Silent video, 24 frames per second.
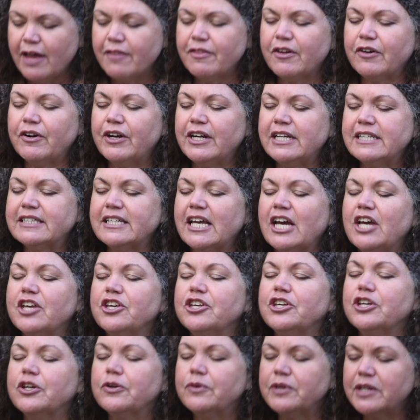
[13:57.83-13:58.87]
There is a
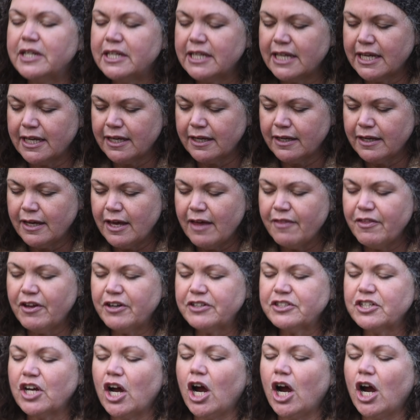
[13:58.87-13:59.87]
unity. There's an